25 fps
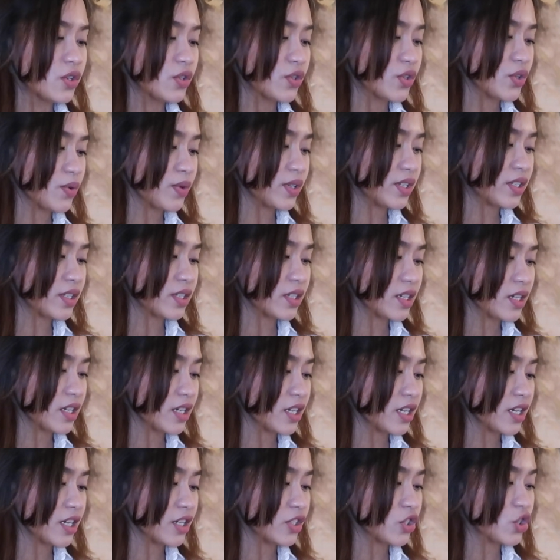So it's
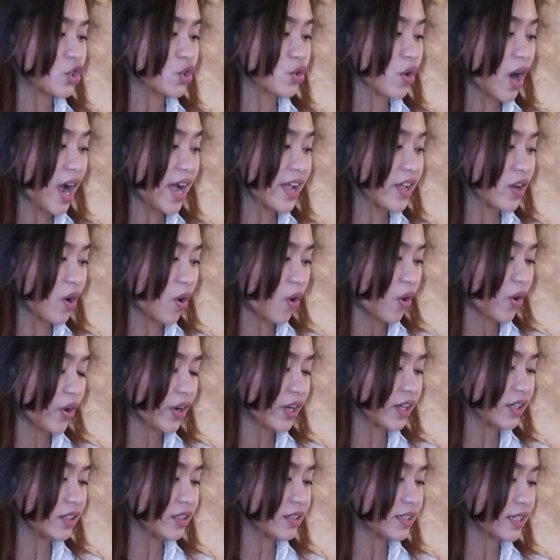a dry
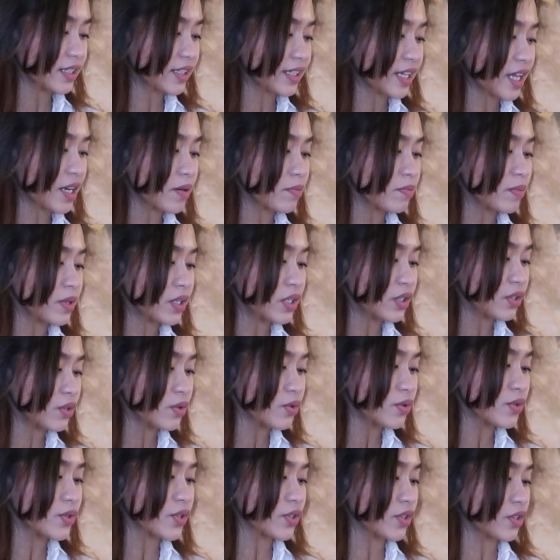oil that can be
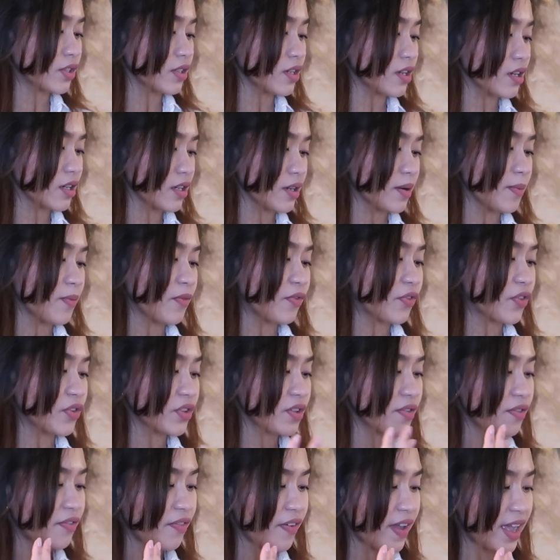used for
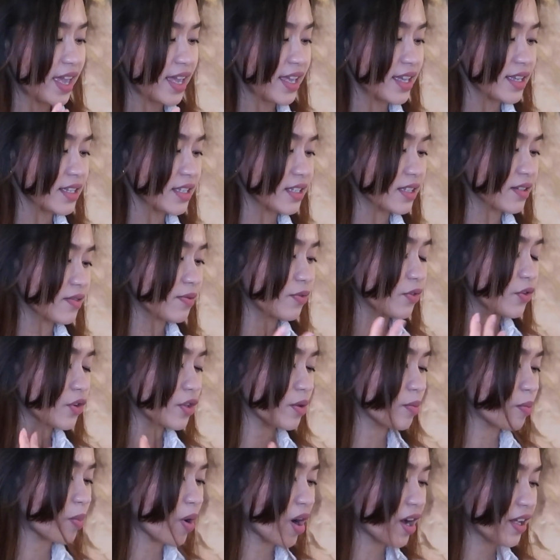the face, for
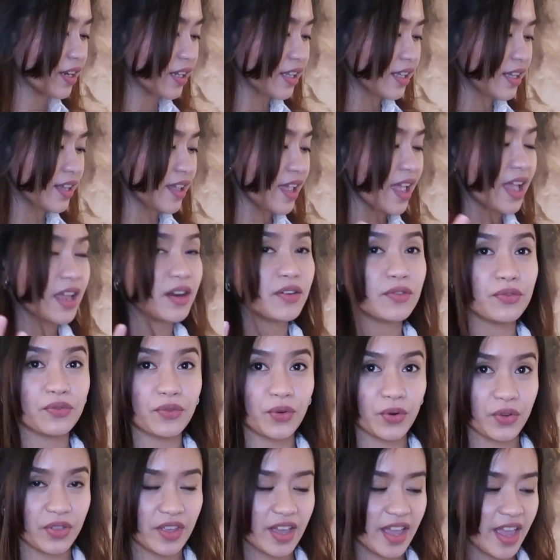the body, and
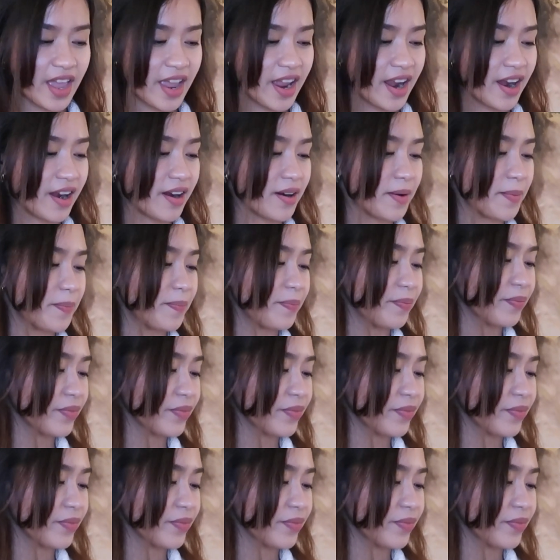for the hair.